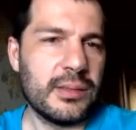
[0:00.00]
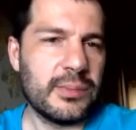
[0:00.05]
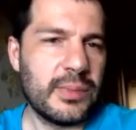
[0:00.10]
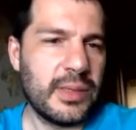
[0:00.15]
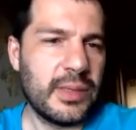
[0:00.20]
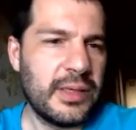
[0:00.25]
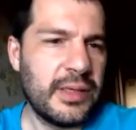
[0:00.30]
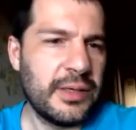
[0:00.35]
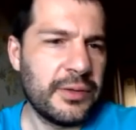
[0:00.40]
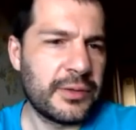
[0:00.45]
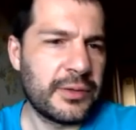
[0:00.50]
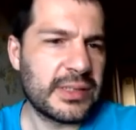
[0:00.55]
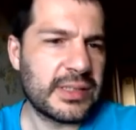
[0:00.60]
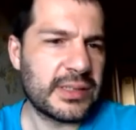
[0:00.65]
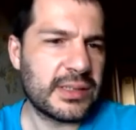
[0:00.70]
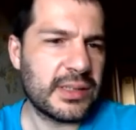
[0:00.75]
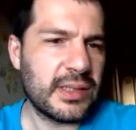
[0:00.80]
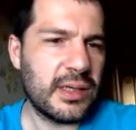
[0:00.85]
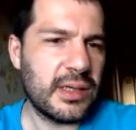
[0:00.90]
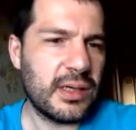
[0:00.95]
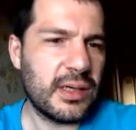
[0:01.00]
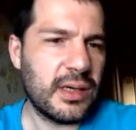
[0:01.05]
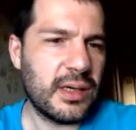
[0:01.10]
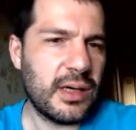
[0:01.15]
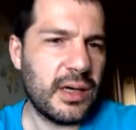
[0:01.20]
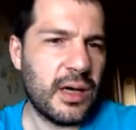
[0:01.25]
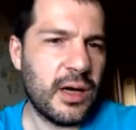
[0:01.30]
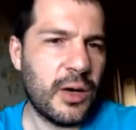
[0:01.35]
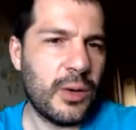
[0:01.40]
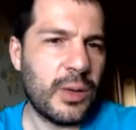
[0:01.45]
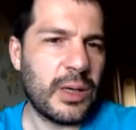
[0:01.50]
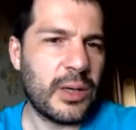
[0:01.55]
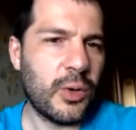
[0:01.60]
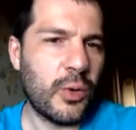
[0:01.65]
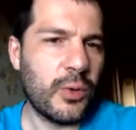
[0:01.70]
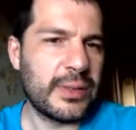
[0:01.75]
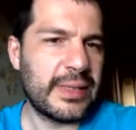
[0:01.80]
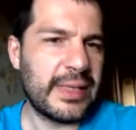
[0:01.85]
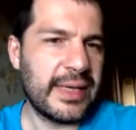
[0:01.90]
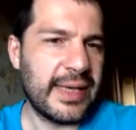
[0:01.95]
Here's our
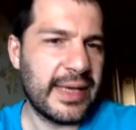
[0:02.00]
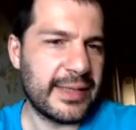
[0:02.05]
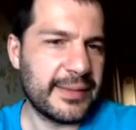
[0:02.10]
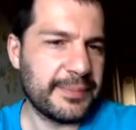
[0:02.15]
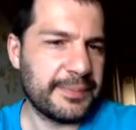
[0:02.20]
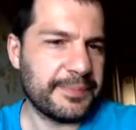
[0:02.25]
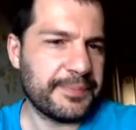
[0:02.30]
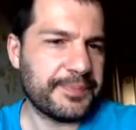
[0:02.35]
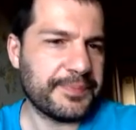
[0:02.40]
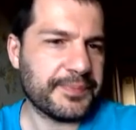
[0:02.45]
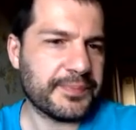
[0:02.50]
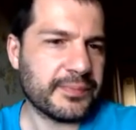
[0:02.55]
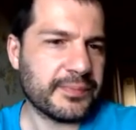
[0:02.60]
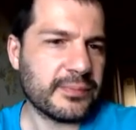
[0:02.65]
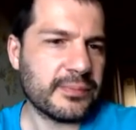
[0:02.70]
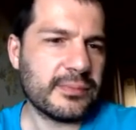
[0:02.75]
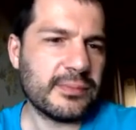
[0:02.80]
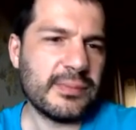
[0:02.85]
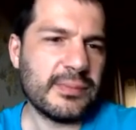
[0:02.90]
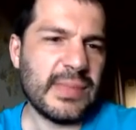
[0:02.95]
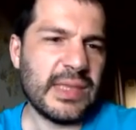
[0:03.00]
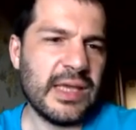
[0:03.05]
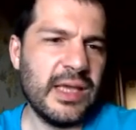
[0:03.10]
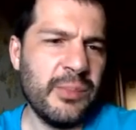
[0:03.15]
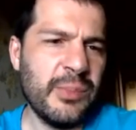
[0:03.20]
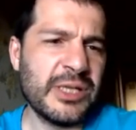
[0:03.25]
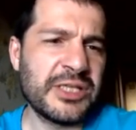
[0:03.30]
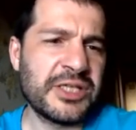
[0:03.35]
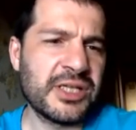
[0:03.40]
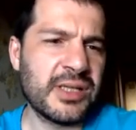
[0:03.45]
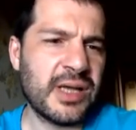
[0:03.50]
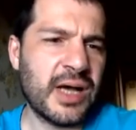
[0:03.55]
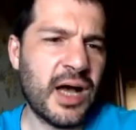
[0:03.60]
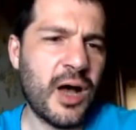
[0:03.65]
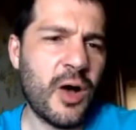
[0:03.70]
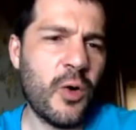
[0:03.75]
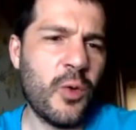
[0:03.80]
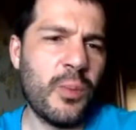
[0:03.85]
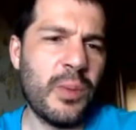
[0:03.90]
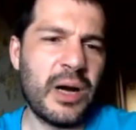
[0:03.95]
code again. Imagine
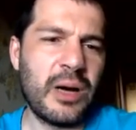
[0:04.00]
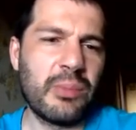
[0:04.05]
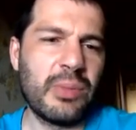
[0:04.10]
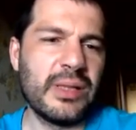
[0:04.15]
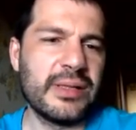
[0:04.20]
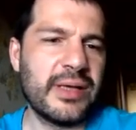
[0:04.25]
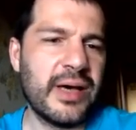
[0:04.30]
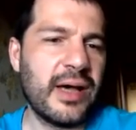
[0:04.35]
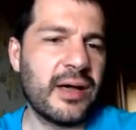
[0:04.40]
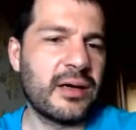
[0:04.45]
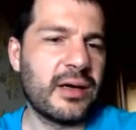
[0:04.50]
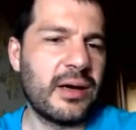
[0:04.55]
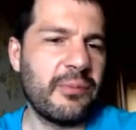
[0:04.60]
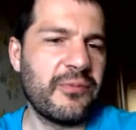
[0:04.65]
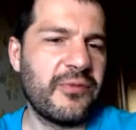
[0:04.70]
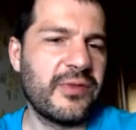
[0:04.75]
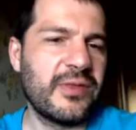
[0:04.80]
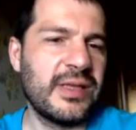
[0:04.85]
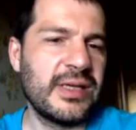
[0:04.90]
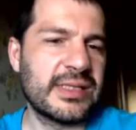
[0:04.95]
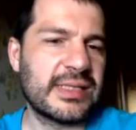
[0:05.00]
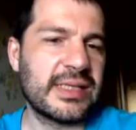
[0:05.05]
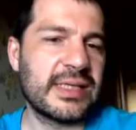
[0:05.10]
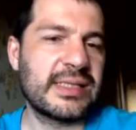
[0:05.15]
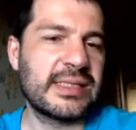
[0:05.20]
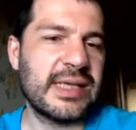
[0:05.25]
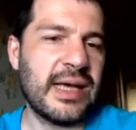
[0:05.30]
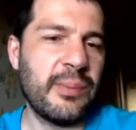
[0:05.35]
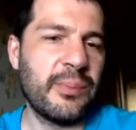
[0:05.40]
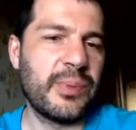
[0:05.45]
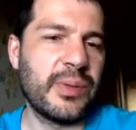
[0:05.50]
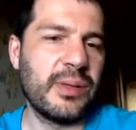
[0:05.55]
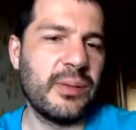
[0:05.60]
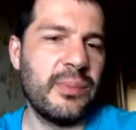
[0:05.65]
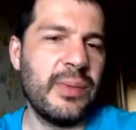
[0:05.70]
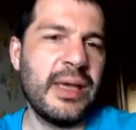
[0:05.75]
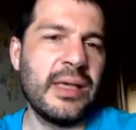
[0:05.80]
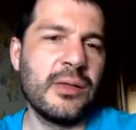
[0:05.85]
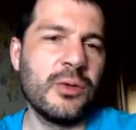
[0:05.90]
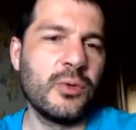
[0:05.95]
how marble diagram for this example
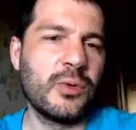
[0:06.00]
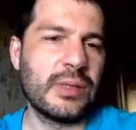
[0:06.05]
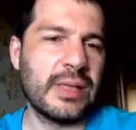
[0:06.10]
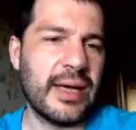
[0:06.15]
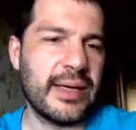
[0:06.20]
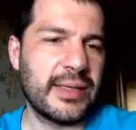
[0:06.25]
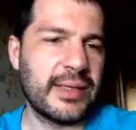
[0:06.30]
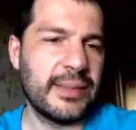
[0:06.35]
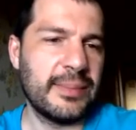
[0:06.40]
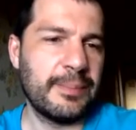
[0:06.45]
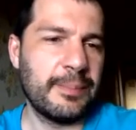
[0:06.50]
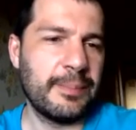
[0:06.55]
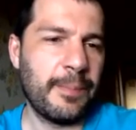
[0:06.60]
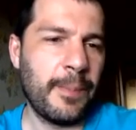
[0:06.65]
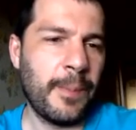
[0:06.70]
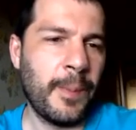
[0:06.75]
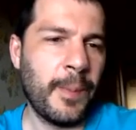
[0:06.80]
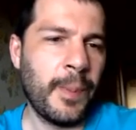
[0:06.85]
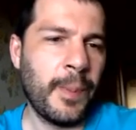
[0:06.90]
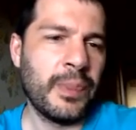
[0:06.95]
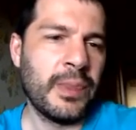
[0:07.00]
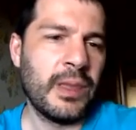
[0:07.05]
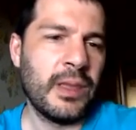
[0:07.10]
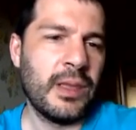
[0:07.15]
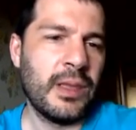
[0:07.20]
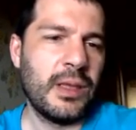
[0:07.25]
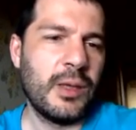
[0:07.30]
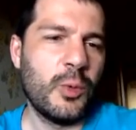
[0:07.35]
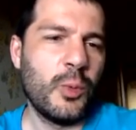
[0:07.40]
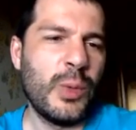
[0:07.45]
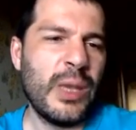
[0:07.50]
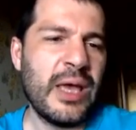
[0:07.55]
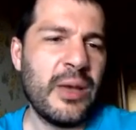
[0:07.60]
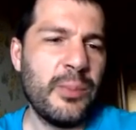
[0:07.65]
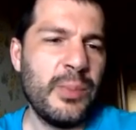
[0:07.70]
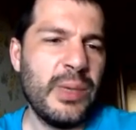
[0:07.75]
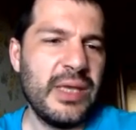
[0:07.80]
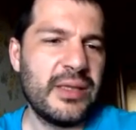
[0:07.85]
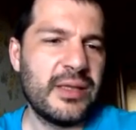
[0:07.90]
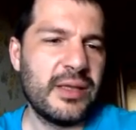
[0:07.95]
may look like. We
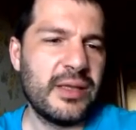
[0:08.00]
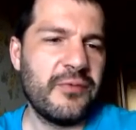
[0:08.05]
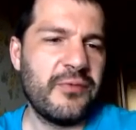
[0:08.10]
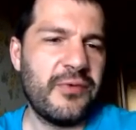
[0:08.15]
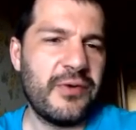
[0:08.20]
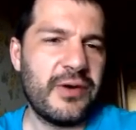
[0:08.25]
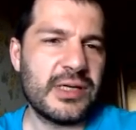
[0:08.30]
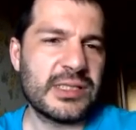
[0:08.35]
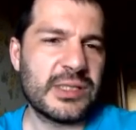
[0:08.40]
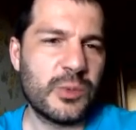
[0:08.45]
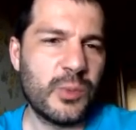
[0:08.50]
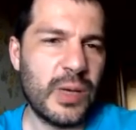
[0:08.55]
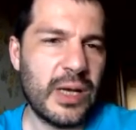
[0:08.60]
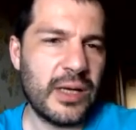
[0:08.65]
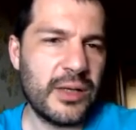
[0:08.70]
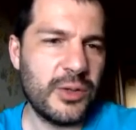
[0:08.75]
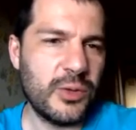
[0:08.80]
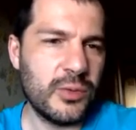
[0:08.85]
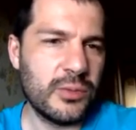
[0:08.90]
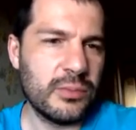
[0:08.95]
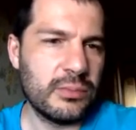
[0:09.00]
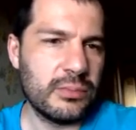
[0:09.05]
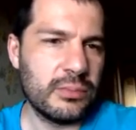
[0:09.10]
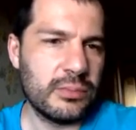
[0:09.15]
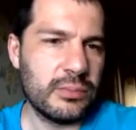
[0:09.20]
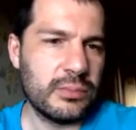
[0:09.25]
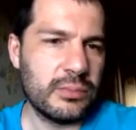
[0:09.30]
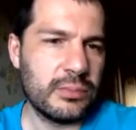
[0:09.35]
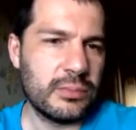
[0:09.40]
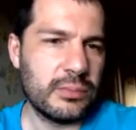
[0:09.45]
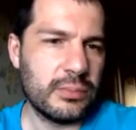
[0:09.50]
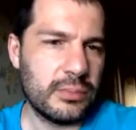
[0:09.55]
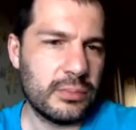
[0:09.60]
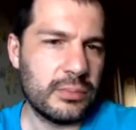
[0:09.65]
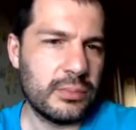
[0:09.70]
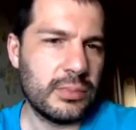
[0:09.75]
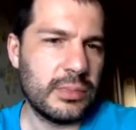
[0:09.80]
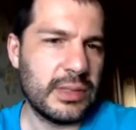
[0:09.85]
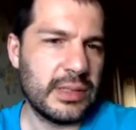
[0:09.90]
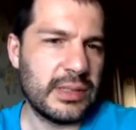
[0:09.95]
emit first value,
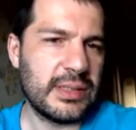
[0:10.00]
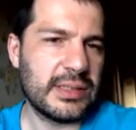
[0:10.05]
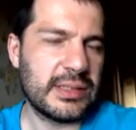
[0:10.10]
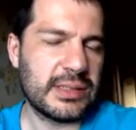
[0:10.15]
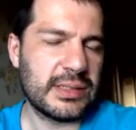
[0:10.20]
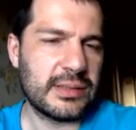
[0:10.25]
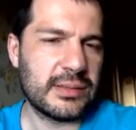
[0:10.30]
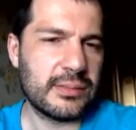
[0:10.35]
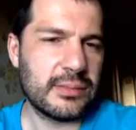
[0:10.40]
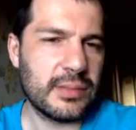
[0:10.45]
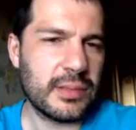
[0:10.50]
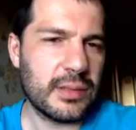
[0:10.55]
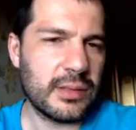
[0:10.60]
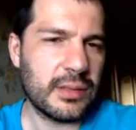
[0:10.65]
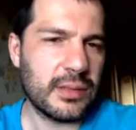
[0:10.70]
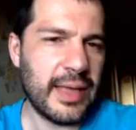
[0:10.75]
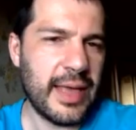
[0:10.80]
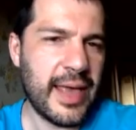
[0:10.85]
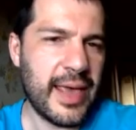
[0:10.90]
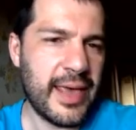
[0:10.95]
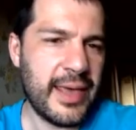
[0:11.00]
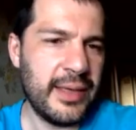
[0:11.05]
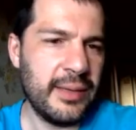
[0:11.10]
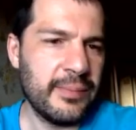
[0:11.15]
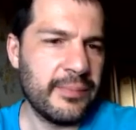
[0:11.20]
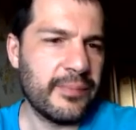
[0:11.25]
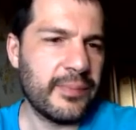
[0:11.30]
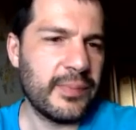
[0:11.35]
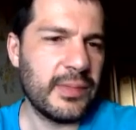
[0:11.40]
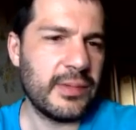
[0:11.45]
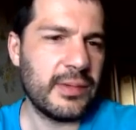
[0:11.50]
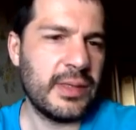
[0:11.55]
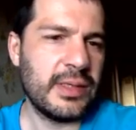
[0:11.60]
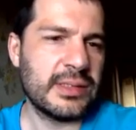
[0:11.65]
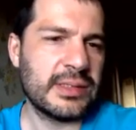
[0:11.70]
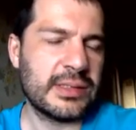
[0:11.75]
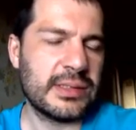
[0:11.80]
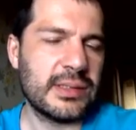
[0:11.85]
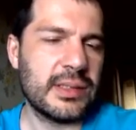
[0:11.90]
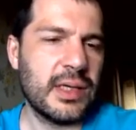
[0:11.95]
it is A,
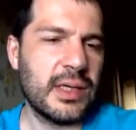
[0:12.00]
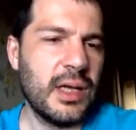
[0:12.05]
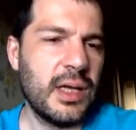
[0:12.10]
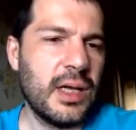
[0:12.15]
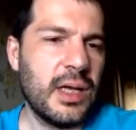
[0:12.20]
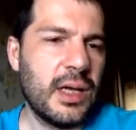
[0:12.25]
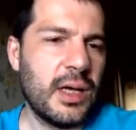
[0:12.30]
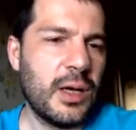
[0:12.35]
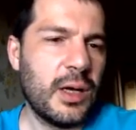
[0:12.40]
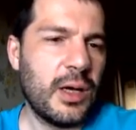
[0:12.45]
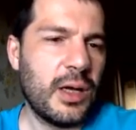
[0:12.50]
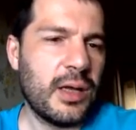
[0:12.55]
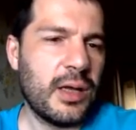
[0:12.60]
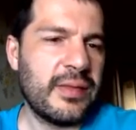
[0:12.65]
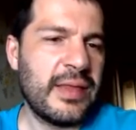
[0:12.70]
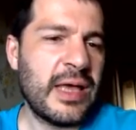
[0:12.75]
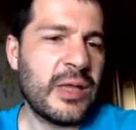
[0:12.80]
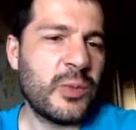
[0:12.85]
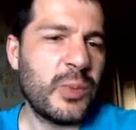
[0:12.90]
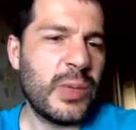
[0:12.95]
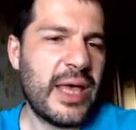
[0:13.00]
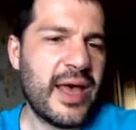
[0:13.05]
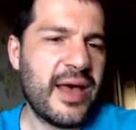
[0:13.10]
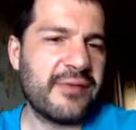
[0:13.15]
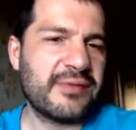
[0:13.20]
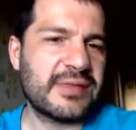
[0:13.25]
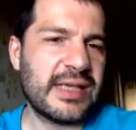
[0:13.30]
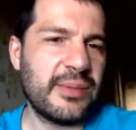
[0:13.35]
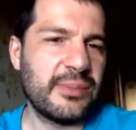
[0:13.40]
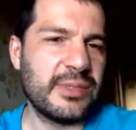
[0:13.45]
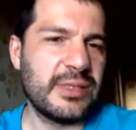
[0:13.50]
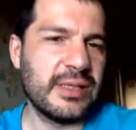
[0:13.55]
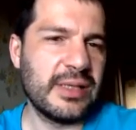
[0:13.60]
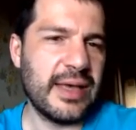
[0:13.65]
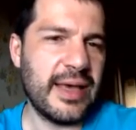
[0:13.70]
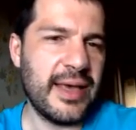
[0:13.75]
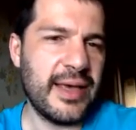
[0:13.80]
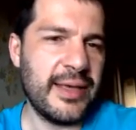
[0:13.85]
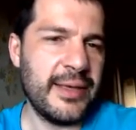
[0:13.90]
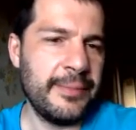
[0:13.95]
yes. Then we have some
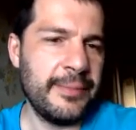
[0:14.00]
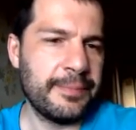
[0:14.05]
delay.